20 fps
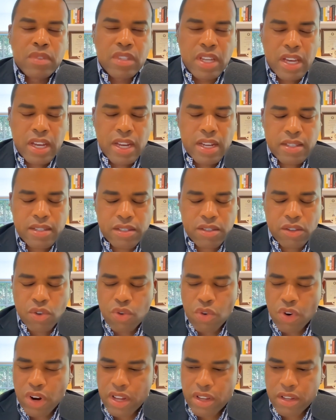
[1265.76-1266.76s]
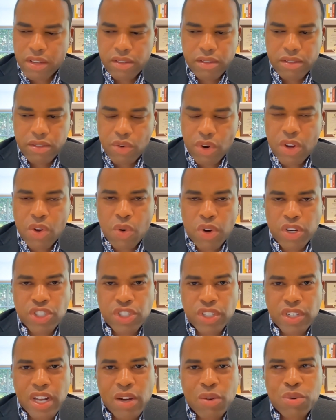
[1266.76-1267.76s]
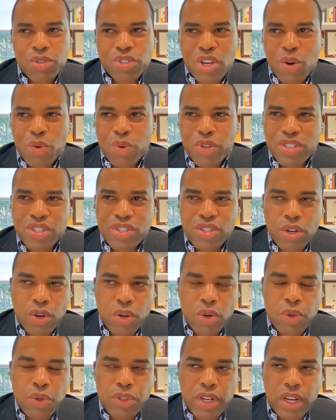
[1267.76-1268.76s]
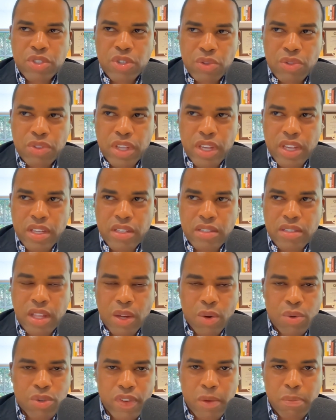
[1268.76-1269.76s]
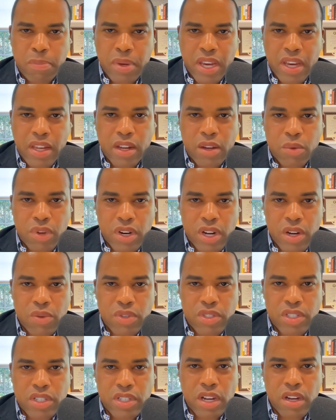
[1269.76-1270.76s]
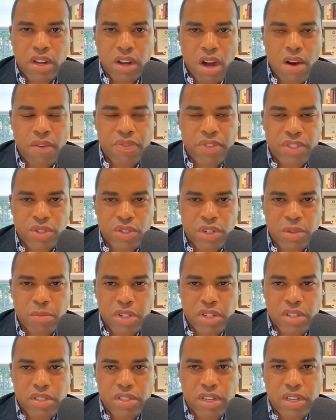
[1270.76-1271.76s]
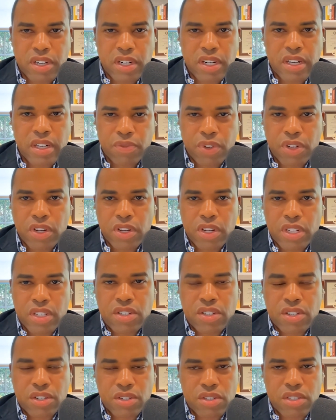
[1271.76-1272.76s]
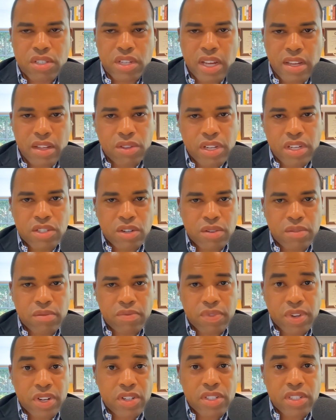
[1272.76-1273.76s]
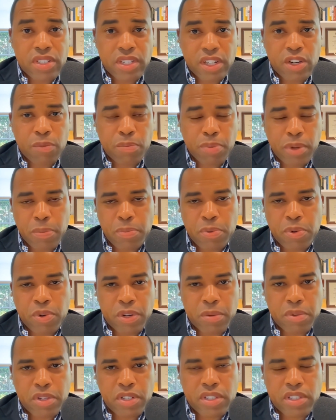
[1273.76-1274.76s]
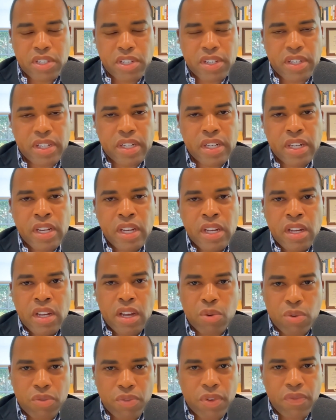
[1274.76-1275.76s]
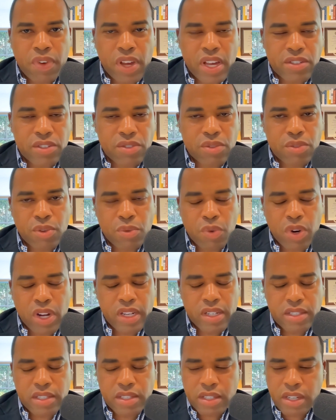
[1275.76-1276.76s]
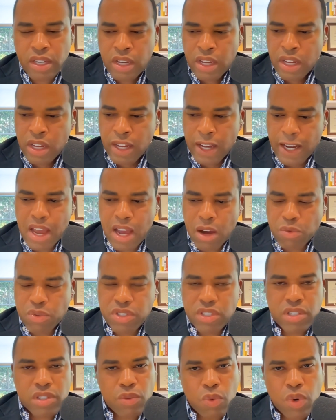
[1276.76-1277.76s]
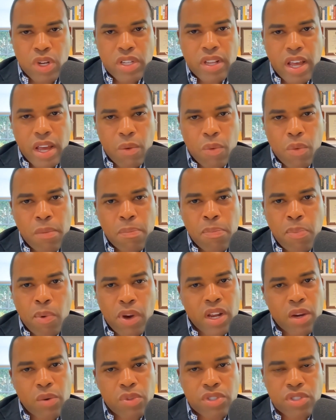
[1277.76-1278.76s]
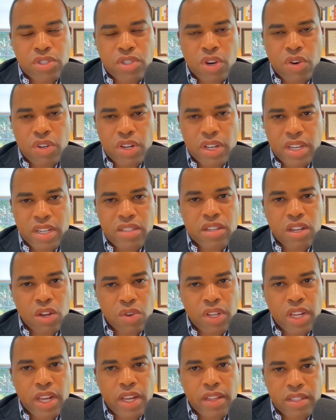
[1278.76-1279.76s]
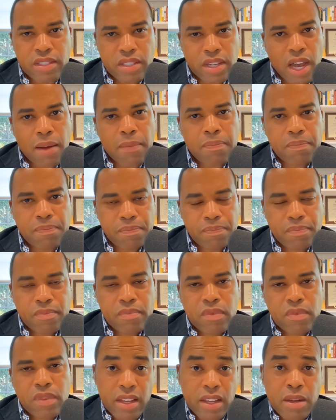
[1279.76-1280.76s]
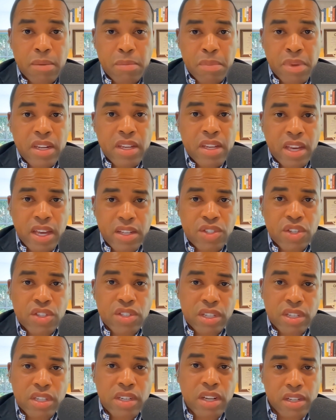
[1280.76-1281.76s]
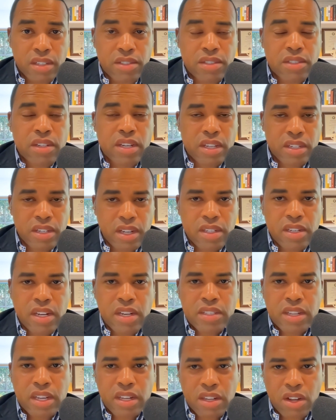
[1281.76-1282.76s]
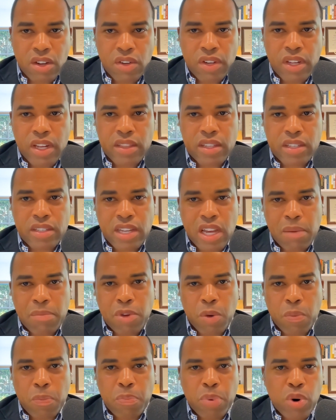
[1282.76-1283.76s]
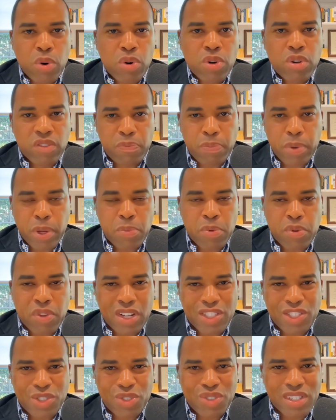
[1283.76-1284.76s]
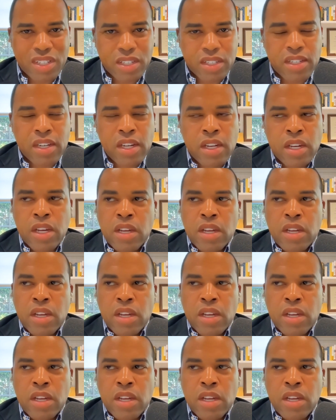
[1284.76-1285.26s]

Yes, great question. I was always told two things. They were competing when I was a young officer in the military. For your listeners, that these are very senior people in the military who've advanced through the ranks. At one point, I was told it gets lonely at the top. And in many cases, it does. It does get lonely at the top. Your pool of people that you can